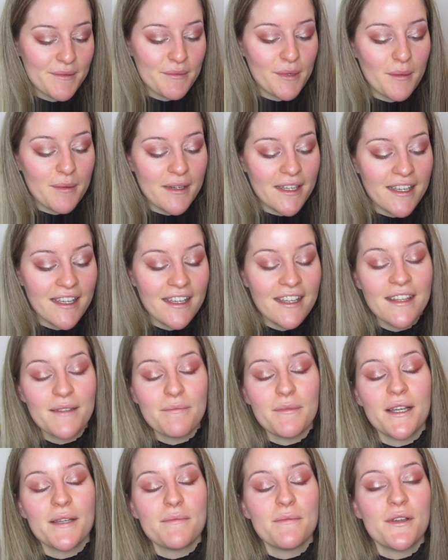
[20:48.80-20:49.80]
probably
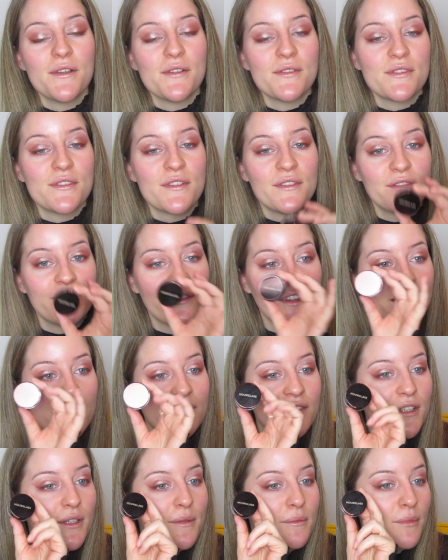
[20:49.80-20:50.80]
my most
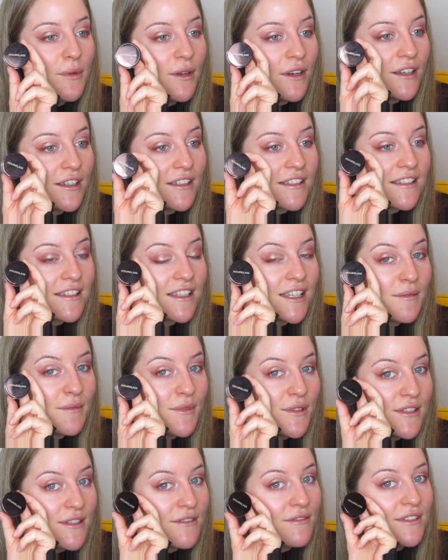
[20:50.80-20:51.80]
favourite product that I'm
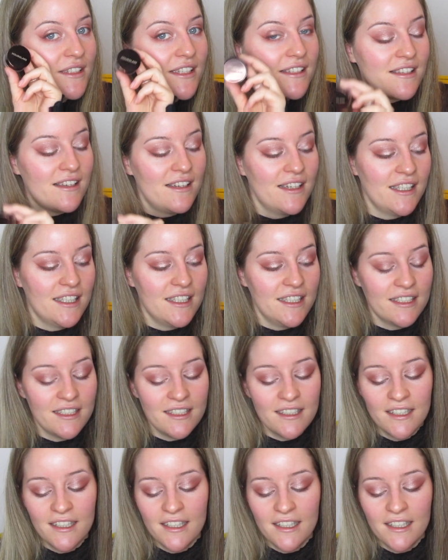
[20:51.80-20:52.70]
using for this eye look.